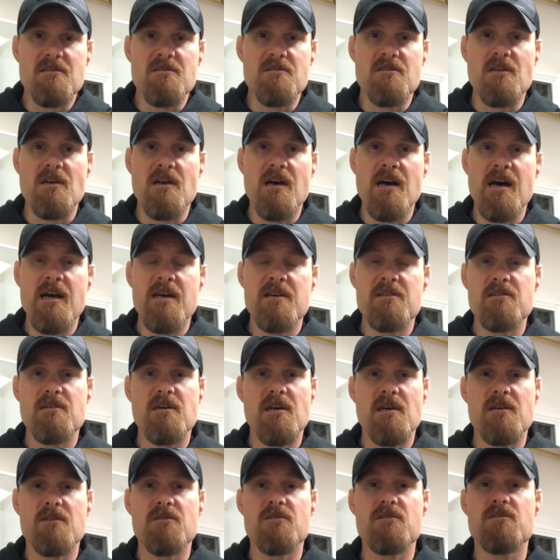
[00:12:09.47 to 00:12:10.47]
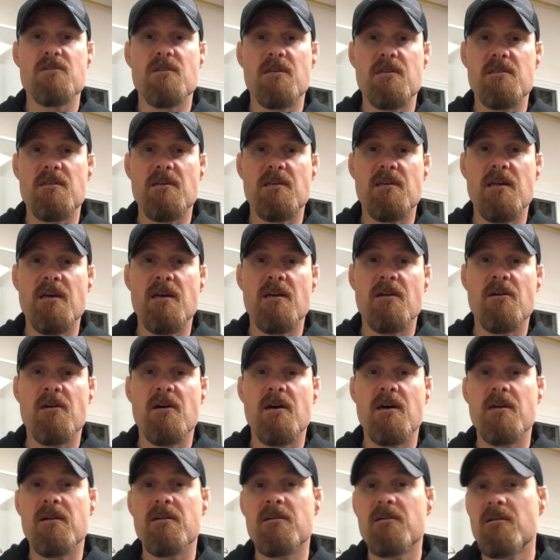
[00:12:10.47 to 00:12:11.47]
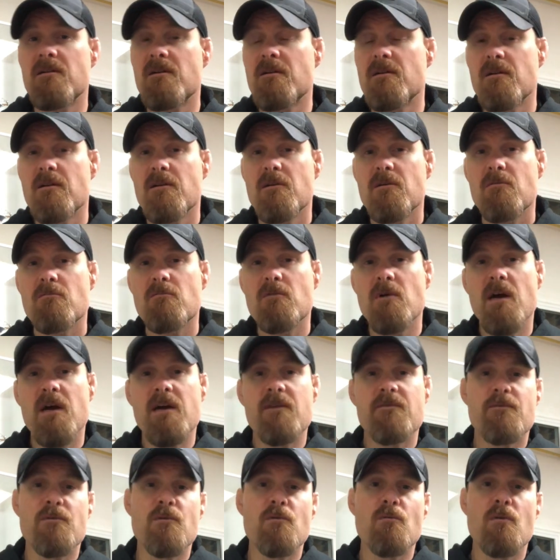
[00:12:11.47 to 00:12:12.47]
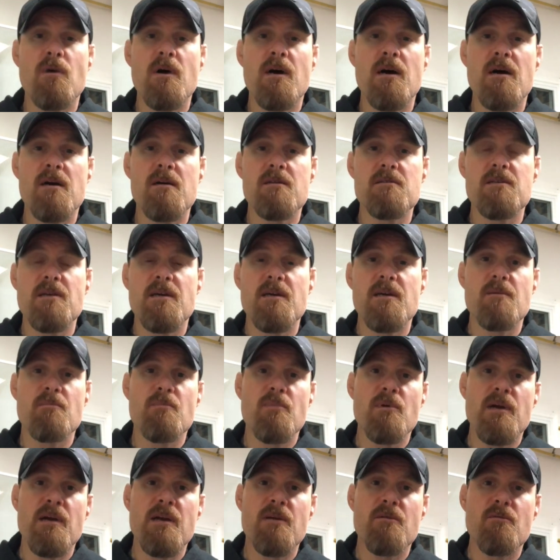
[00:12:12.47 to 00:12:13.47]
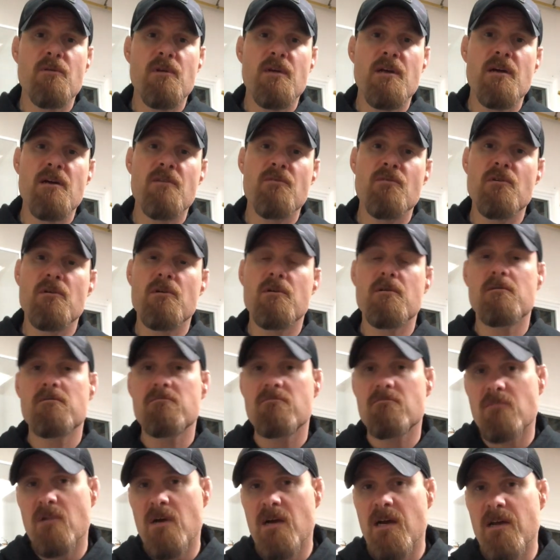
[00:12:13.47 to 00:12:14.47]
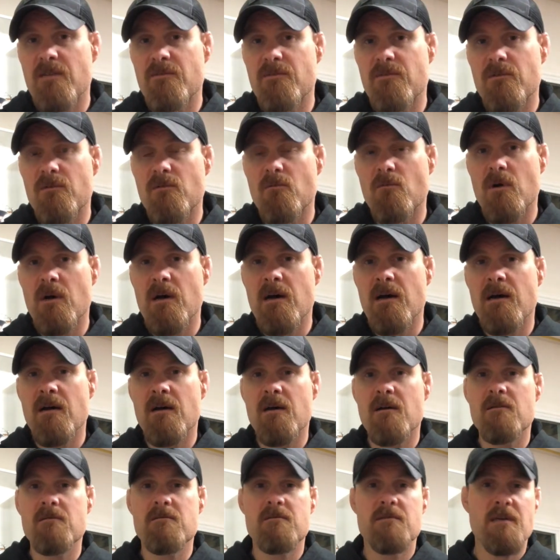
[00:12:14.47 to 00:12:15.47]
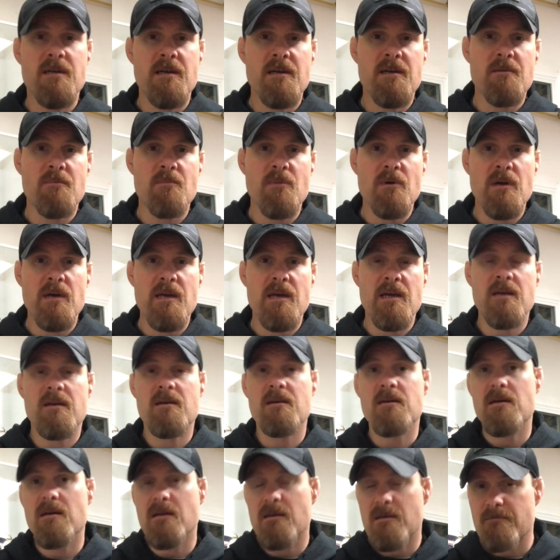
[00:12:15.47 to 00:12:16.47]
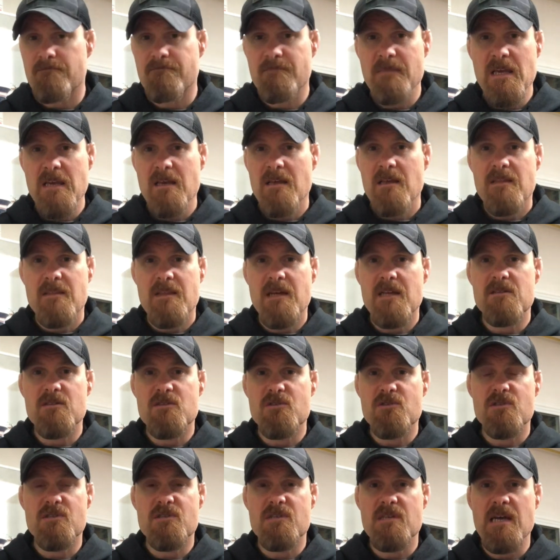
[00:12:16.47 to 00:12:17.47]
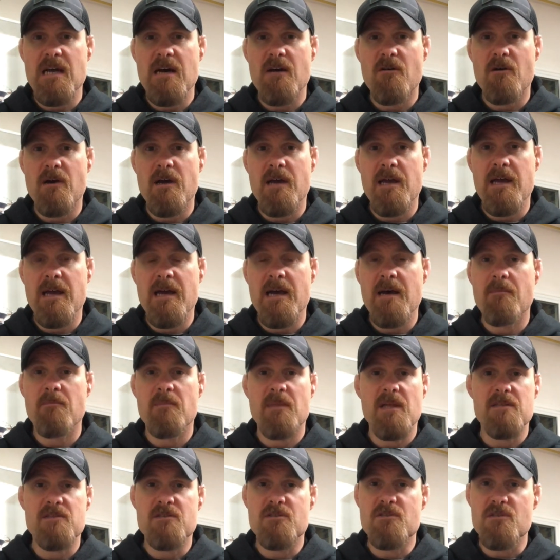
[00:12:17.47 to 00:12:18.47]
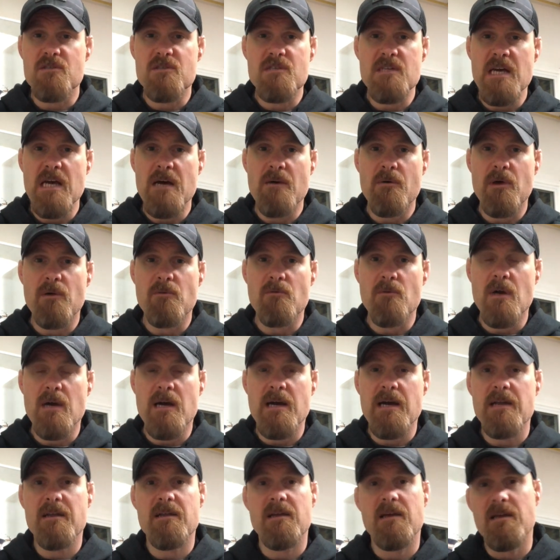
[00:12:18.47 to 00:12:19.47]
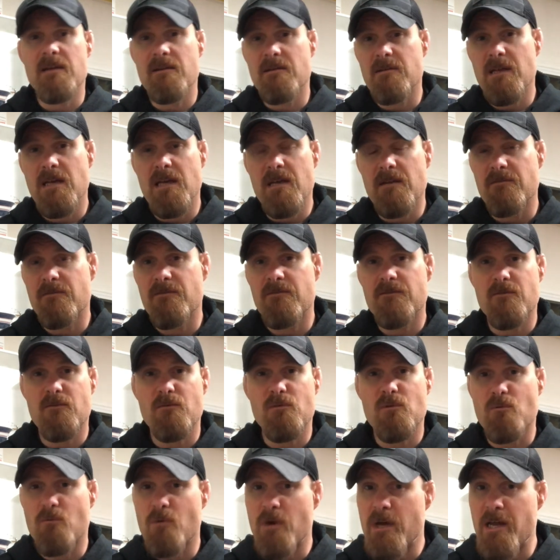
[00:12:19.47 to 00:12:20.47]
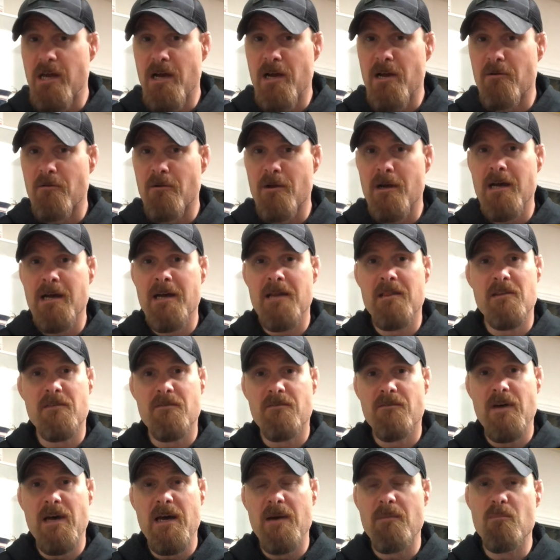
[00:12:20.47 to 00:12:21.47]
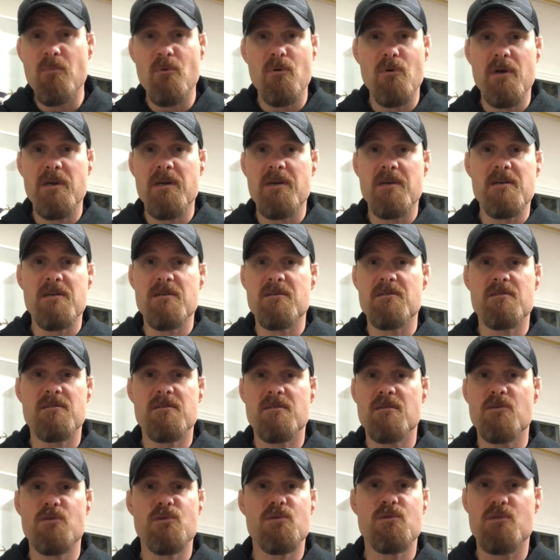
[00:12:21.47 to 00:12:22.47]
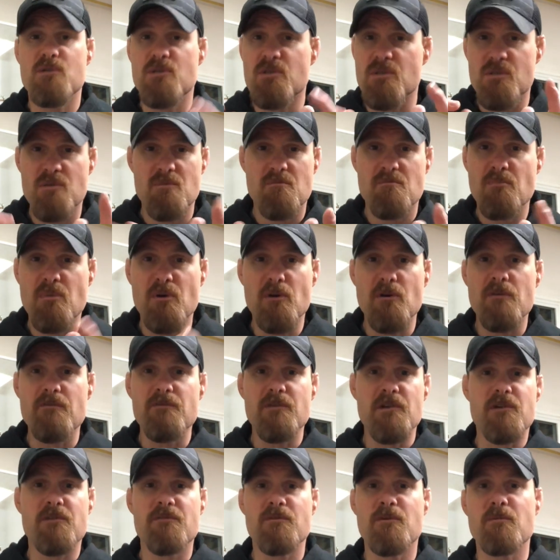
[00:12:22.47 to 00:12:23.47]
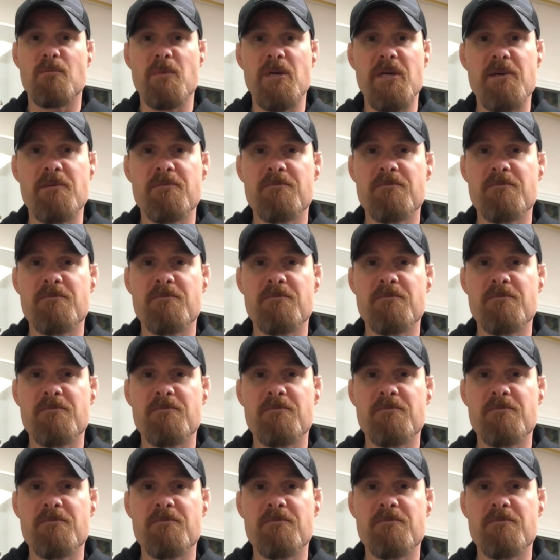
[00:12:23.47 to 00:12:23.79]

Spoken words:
guys. I just like to get on, ride for a while, take a break, whatever, ride for a while, take a break. That's just how I am. That's just how I ride, and for the way I ride, the Fatboy is just perfect for me.